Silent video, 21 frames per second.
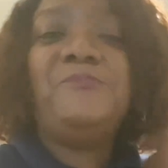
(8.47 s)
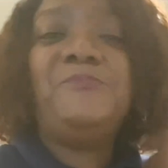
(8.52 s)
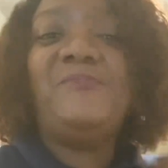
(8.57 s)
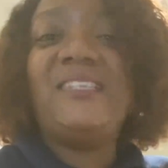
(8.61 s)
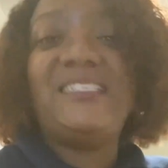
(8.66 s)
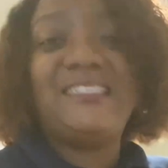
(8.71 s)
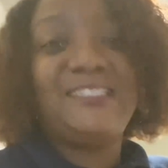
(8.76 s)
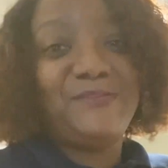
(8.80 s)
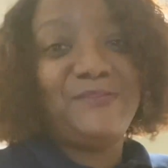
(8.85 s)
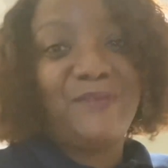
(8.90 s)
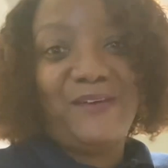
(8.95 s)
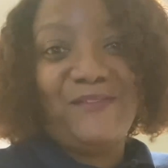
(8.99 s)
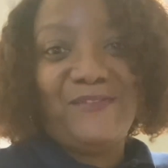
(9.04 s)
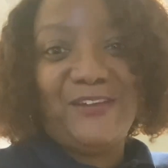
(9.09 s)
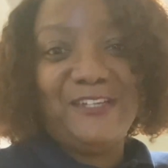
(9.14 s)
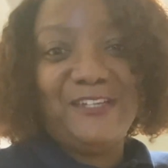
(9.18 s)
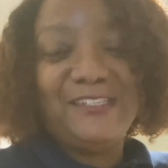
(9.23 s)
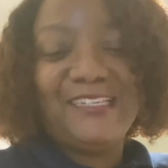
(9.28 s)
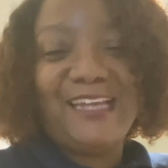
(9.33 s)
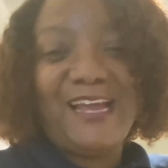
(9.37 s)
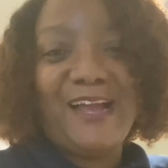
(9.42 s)
This is my
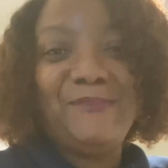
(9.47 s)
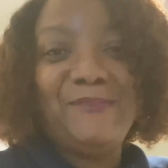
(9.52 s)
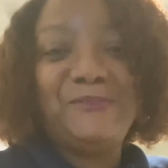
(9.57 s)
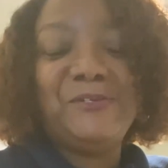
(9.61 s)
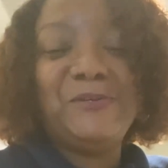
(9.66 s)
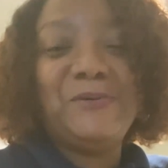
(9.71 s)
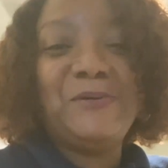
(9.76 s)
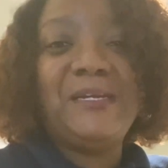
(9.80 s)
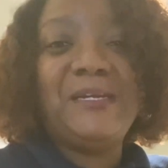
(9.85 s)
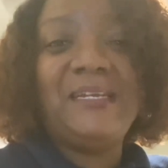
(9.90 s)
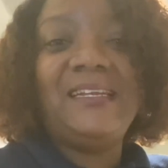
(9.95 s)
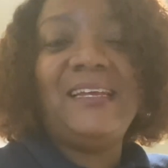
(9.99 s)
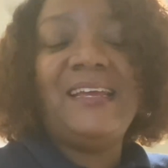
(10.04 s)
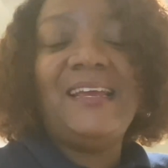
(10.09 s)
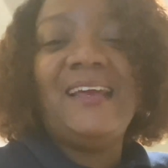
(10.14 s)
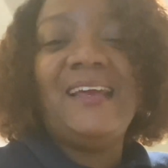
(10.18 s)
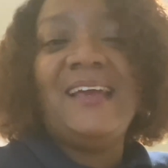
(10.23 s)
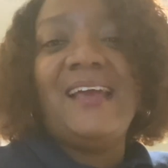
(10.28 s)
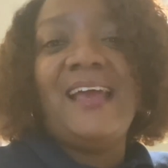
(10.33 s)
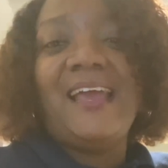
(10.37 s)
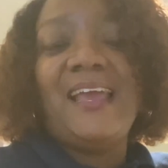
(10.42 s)
first time doing
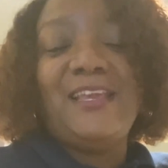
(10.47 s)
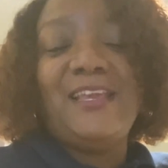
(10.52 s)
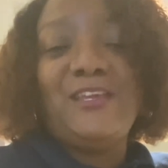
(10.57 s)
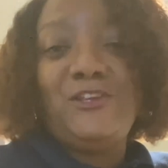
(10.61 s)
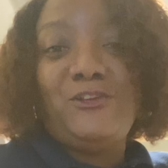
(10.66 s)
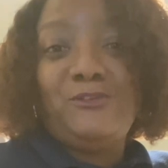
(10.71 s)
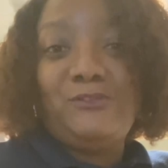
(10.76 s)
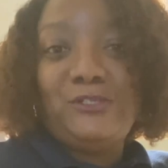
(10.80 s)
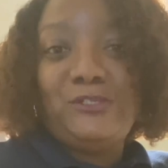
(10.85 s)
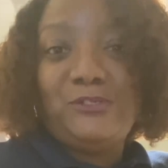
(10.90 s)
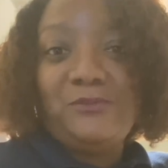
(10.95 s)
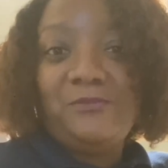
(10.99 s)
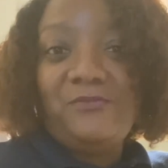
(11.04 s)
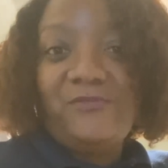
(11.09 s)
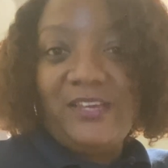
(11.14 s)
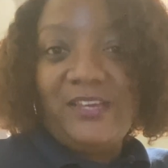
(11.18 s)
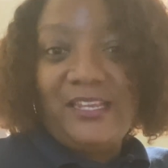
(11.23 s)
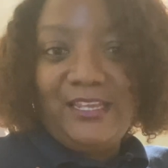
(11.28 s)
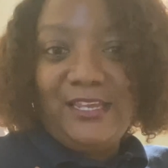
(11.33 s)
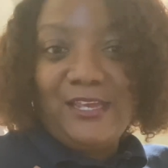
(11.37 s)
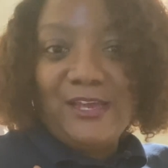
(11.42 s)
a YouTube
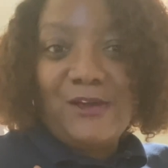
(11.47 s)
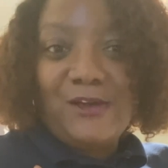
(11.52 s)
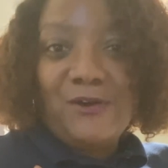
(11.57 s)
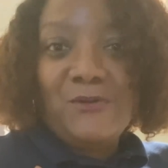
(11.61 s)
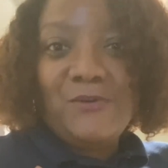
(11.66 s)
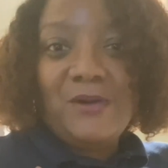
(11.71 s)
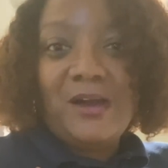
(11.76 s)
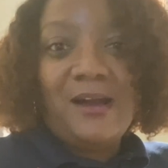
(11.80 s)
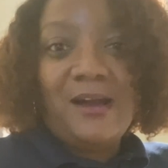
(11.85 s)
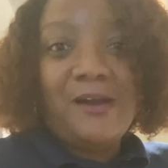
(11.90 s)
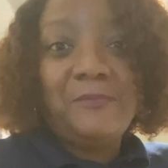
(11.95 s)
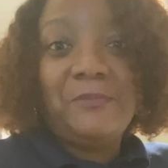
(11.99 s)
video